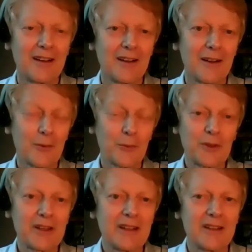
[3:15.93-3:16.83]
are
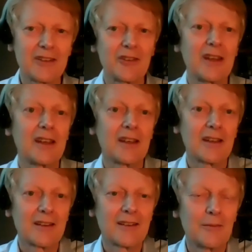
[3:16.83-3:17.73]
really
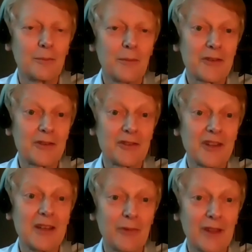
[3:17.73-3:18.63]
saying much the
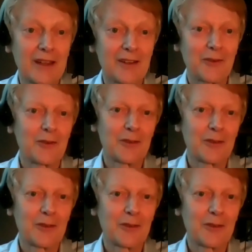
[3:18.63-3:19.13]
same things